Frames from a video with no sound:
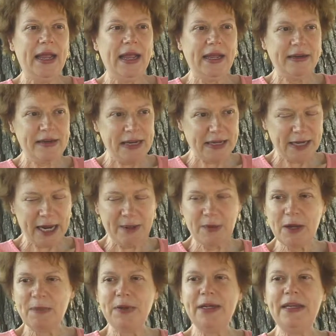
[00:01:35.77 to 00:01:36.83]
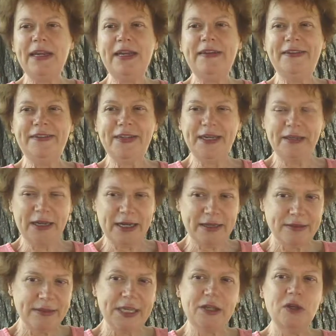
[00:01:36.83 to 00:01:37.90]
and he came up and he said, "I
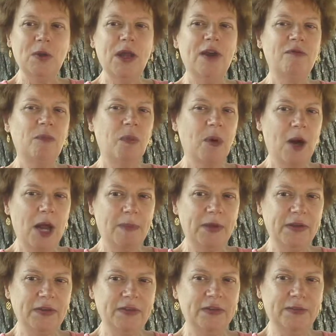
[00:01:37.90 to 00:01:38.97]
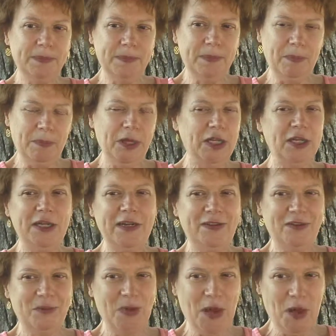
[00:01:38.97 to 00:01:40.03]
think you have promise, but you need
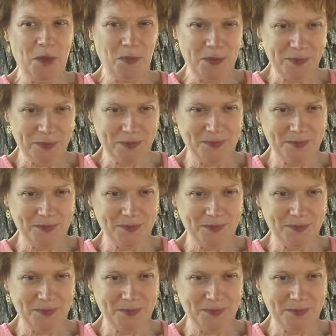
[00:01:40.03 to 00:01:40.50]
some help."